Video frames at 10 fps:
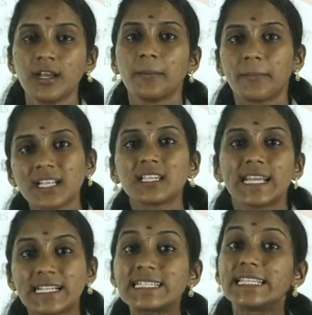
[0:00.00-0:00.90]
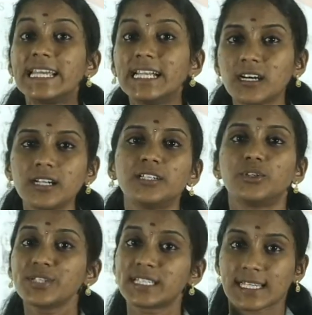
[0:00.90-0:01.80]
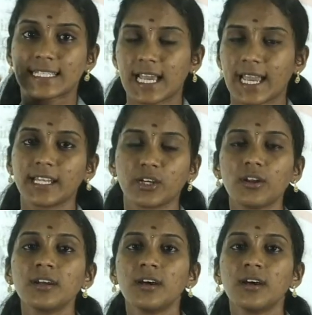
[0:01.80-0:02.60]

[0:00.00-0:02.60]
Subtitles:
but it is needed to sustain your